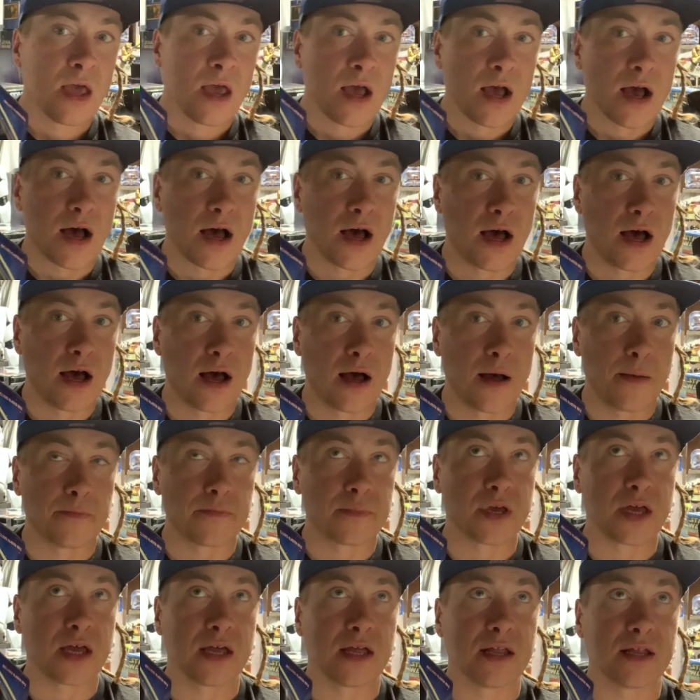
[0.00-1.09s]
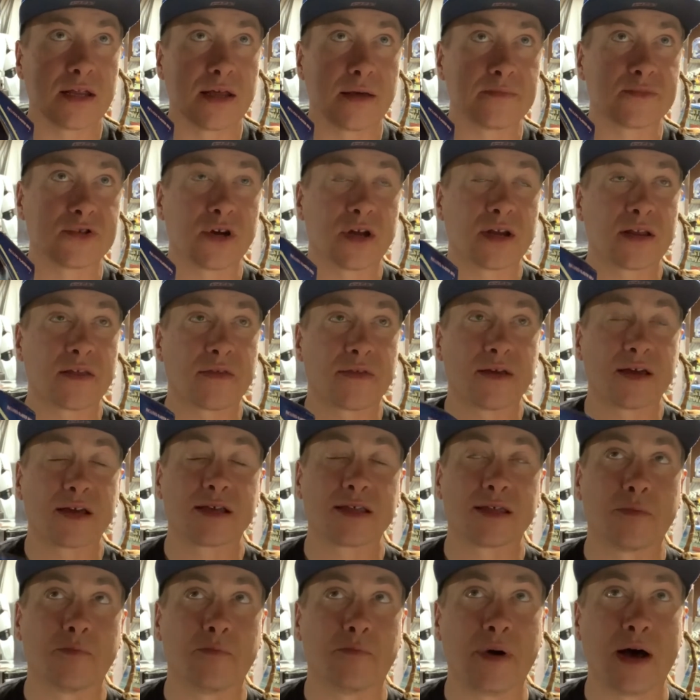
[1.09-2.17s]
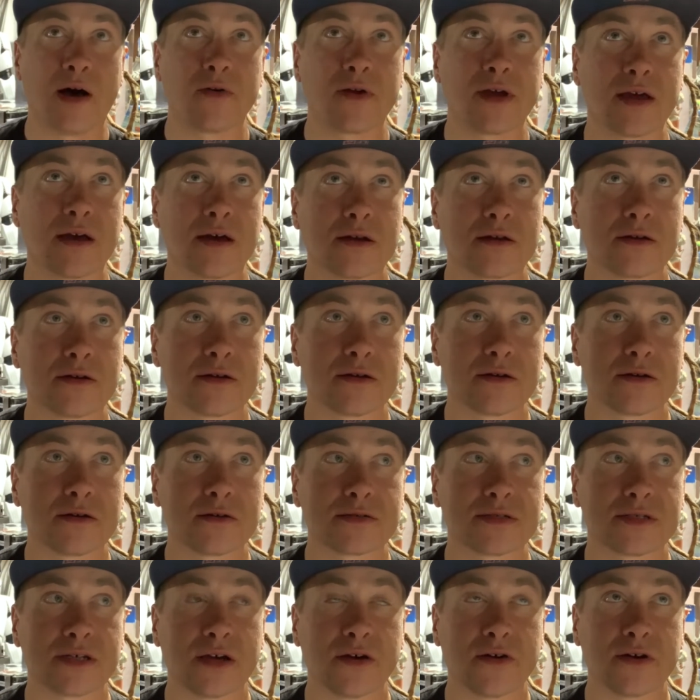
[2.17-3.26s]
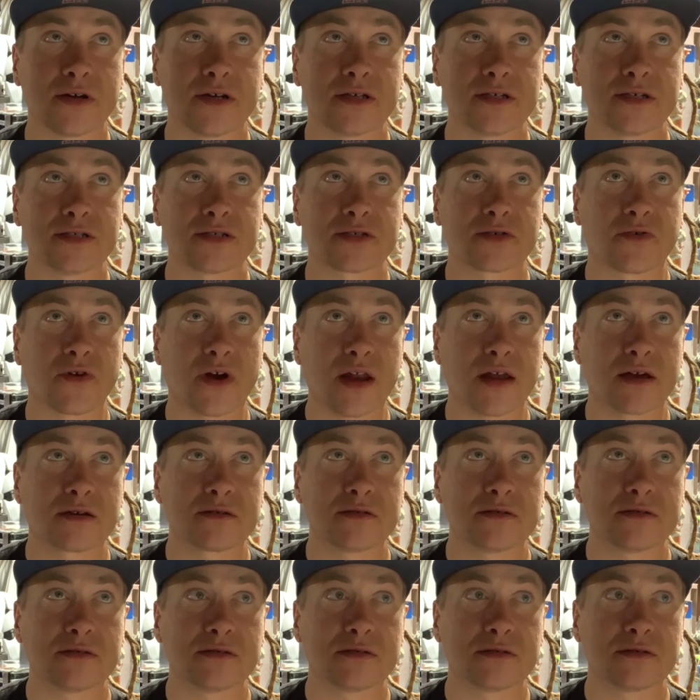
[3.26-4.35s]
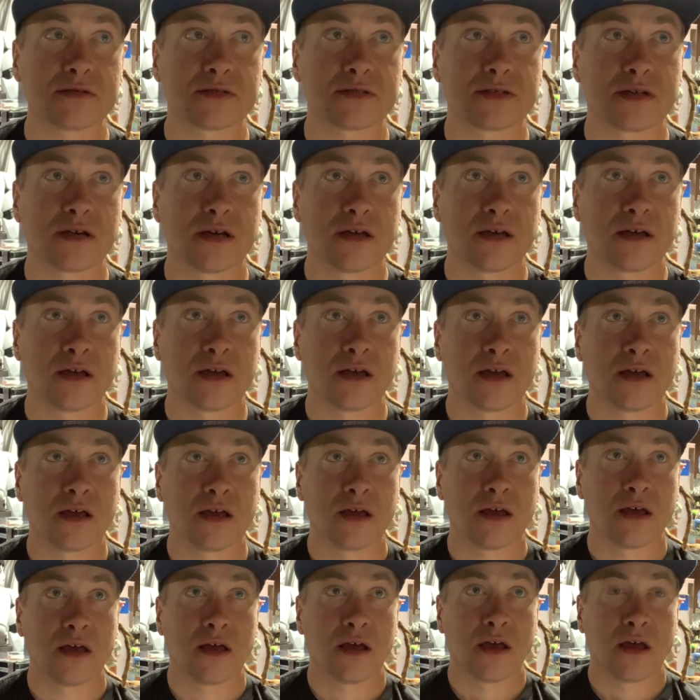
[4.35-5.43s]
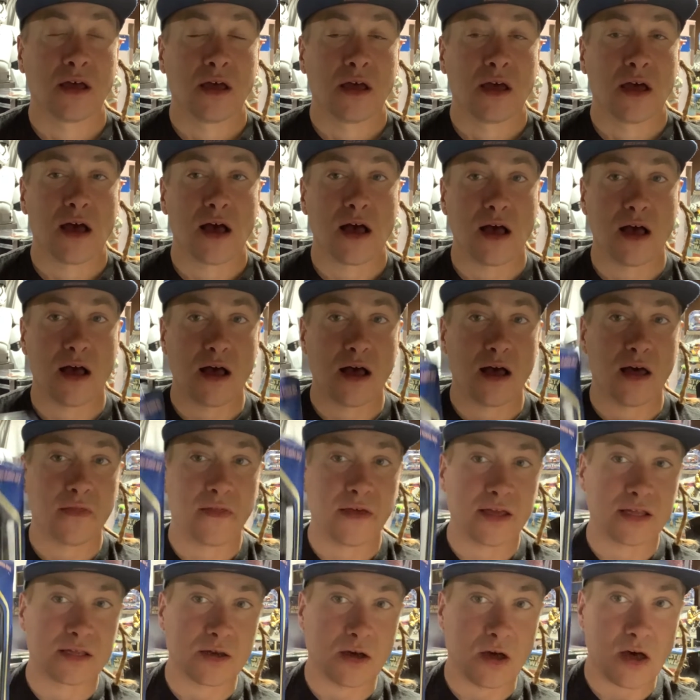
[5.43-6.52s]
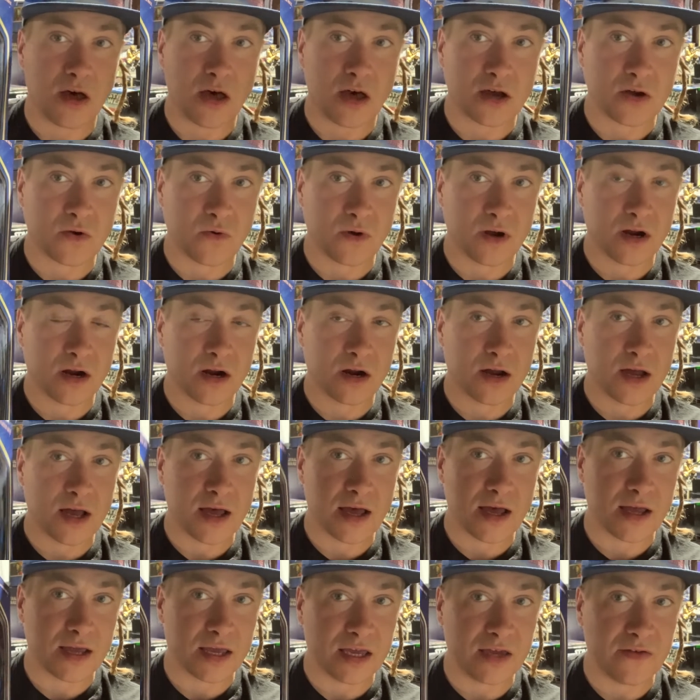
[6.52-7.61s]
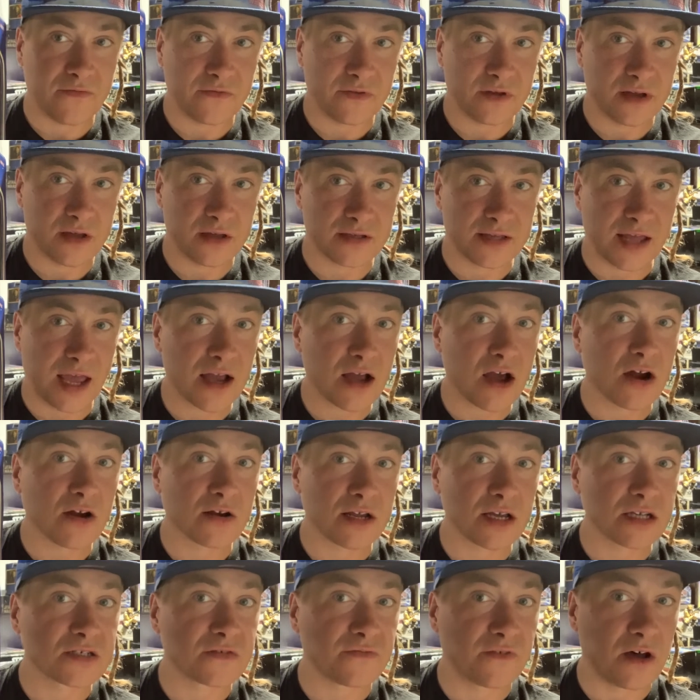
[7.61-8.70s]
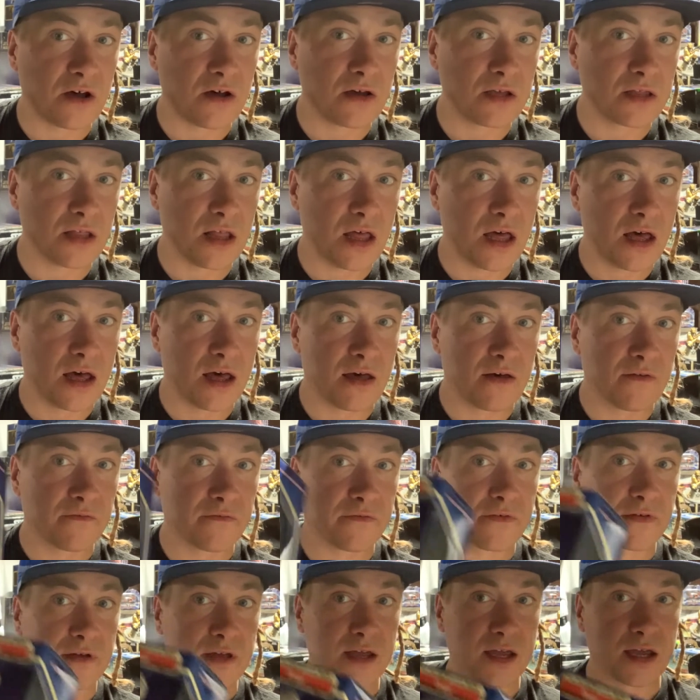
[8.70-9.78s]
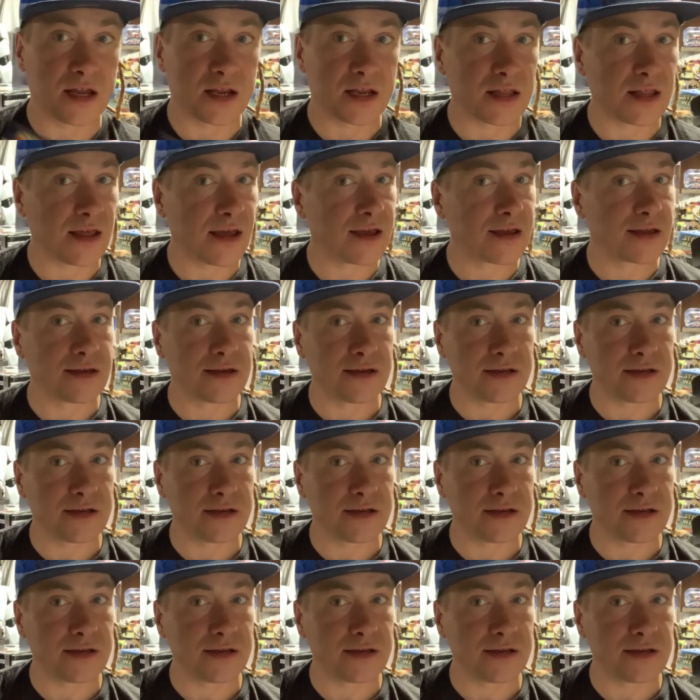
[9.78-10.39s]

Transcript: And I'm trying to think of the Bounty Hunter series, Chronicles. They talk where Dengar does fall in love, and like